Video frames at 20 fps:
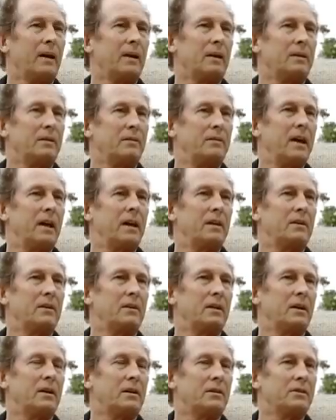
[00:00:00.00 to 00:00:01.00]
their
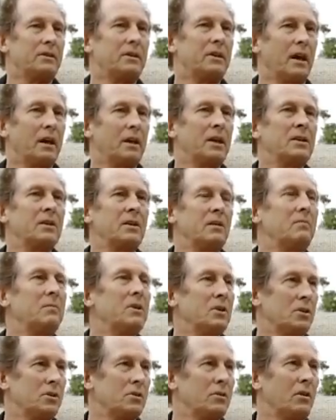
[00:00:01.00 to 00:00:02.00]

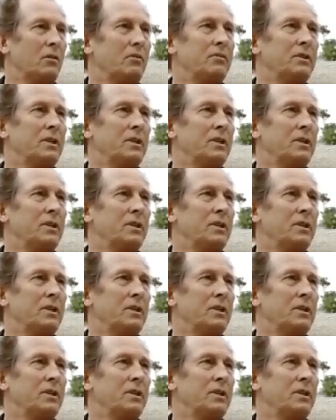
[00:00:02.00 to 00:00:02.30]
inhibition of